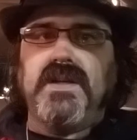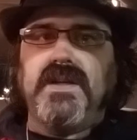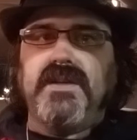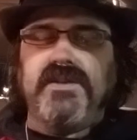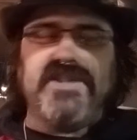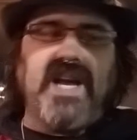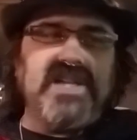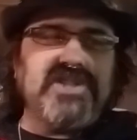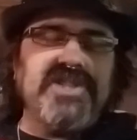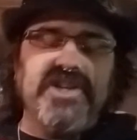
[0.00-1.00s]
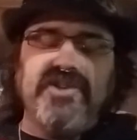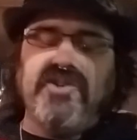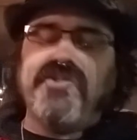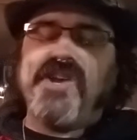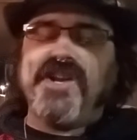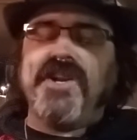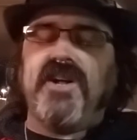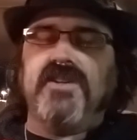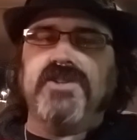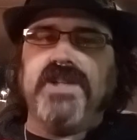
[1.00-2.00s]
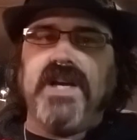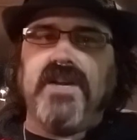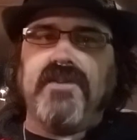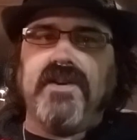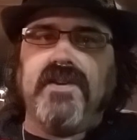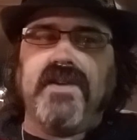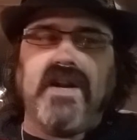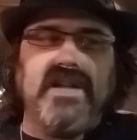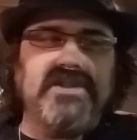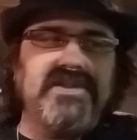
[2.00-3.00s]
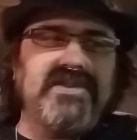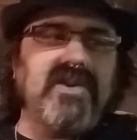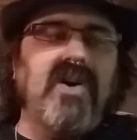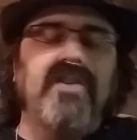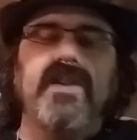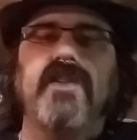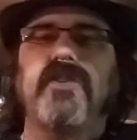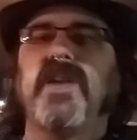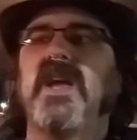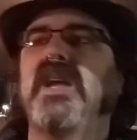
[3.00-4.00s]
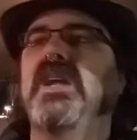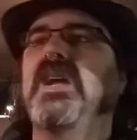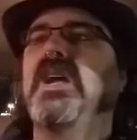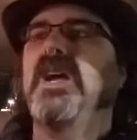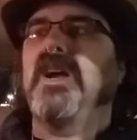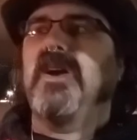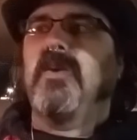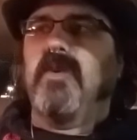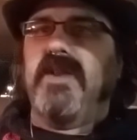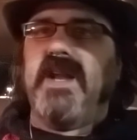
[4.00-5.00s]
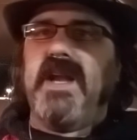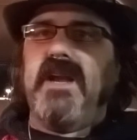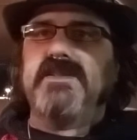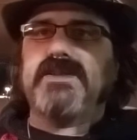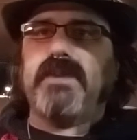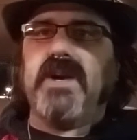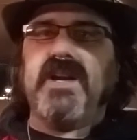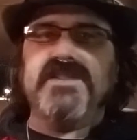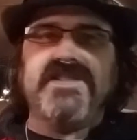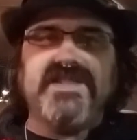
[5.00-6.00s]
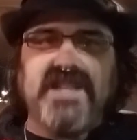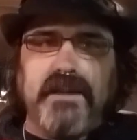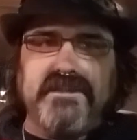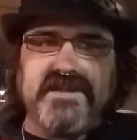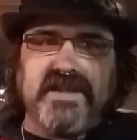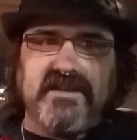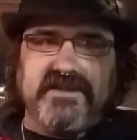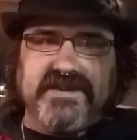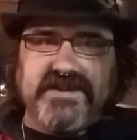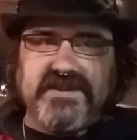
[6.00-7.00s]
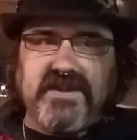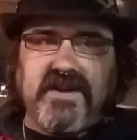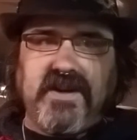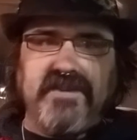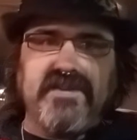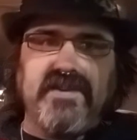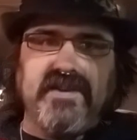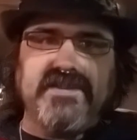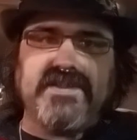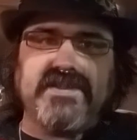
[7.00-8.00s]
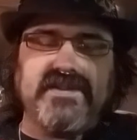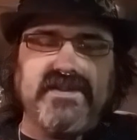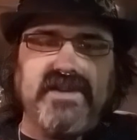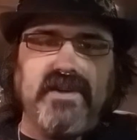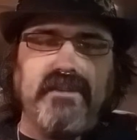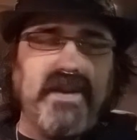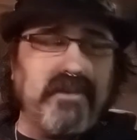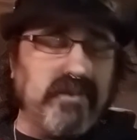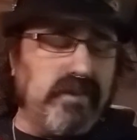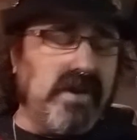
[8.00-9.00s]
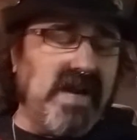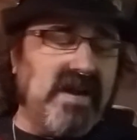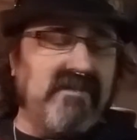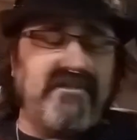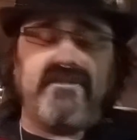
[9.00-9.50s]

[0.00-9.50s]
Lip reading: There's actually a new technology out there that I saw the other day where they spray on stem cells onto this, people who have